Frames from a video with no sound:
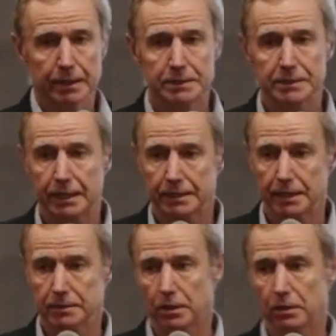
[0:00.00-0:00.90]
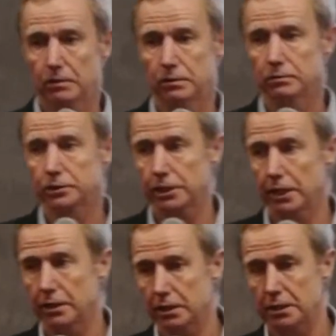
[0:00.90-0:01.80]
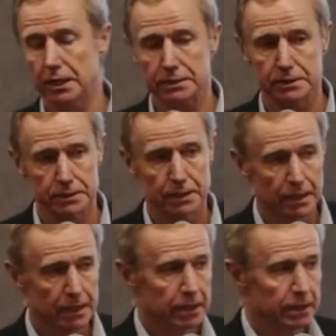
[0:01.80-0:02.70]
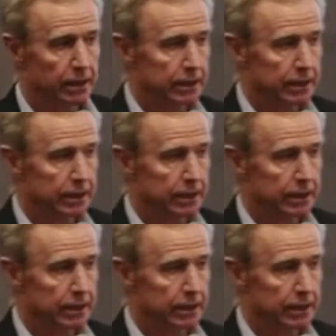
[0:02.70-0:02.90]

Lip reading: sector as a whole share those lessons, then I